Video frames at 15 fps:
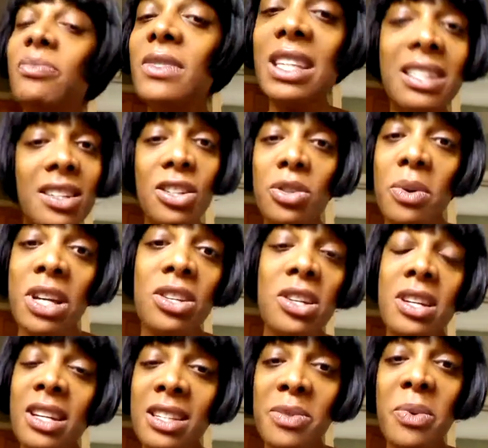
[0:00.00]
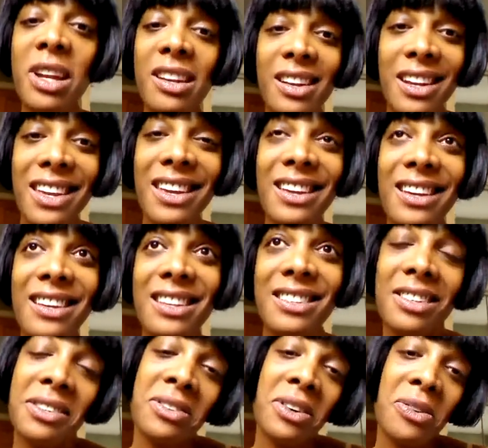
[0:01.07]
The situation is what it
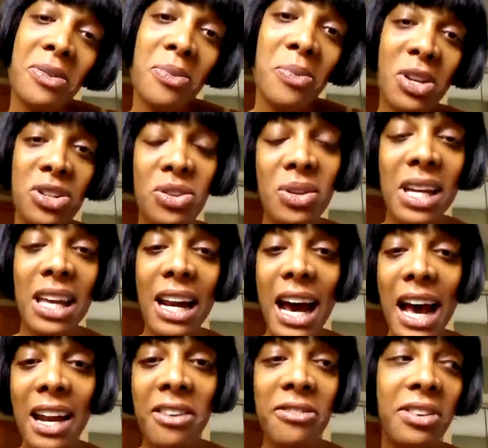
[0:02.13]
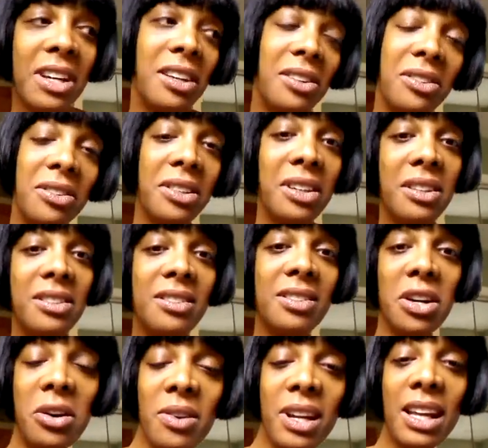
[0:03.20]
is, you know. What you get out of it or
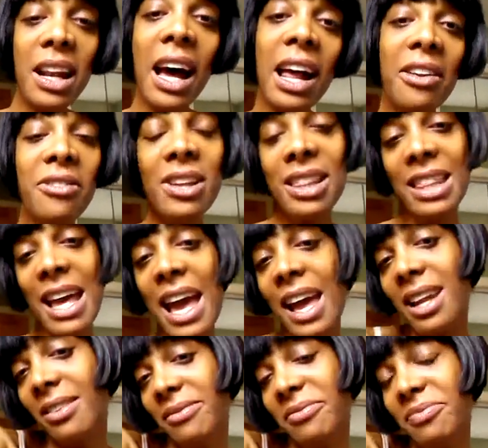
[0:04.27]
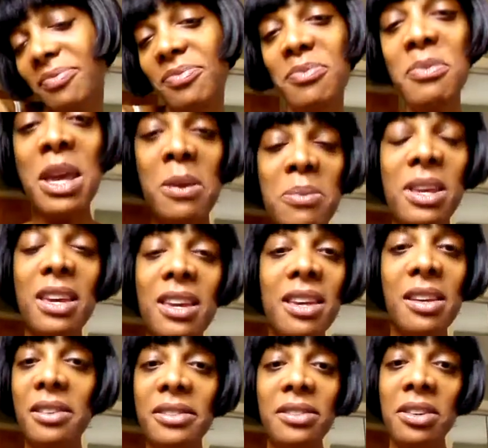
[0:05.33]
don't get out of it, that may
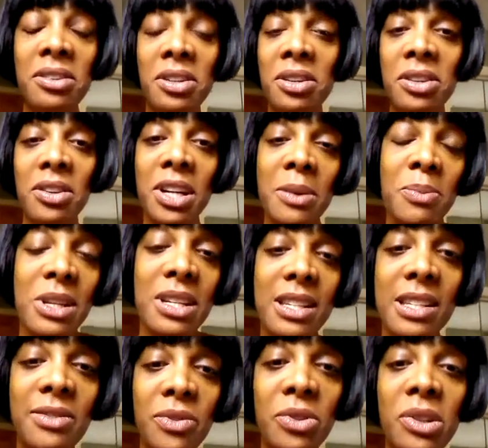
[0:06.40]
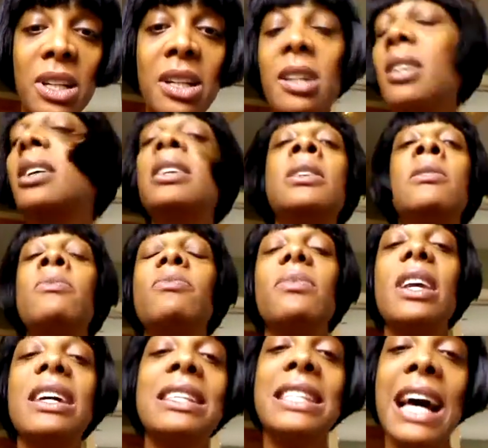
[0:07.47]
be, you know, your impetus for
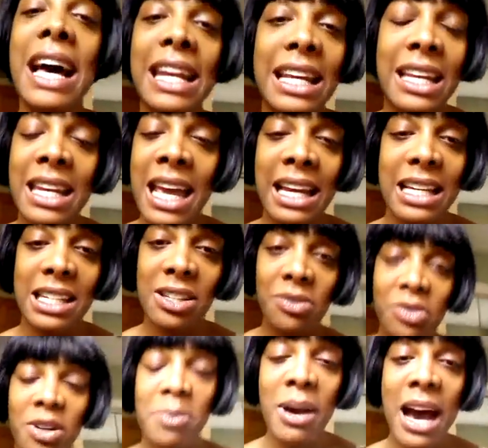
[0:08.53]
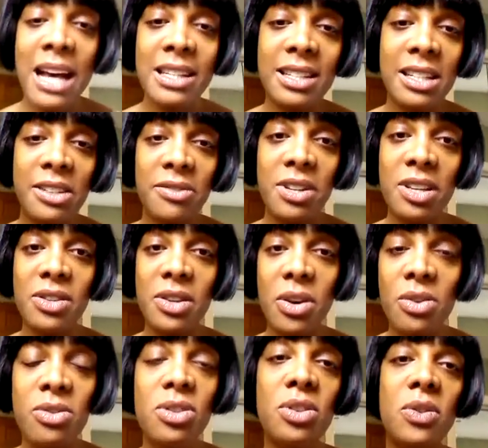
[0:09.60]
assigning a negative or a positive
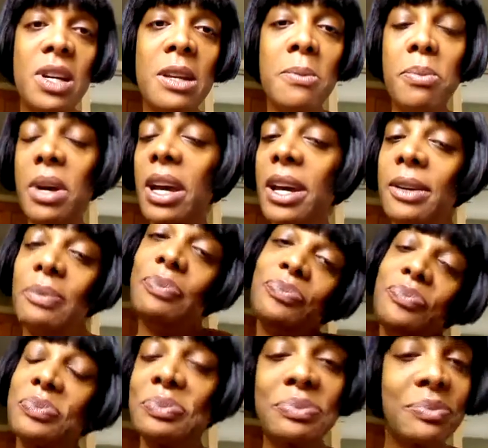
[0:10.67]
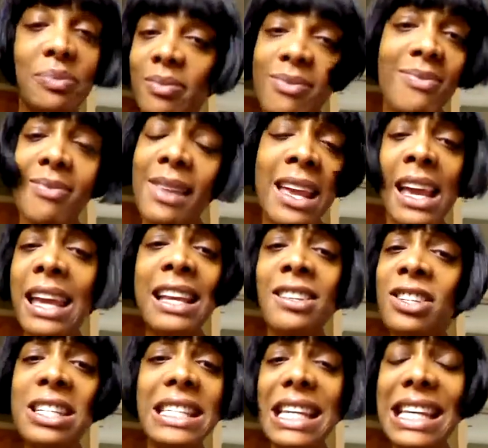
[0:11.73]
result to it, but
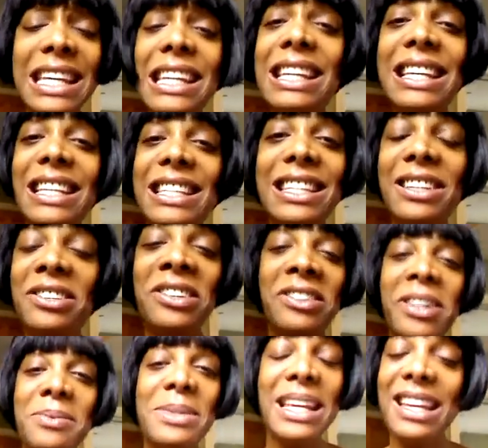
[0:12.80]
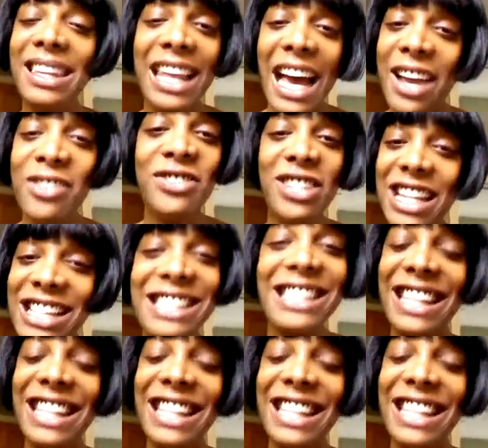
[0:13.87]
it just is, you know what I'm saying? Life just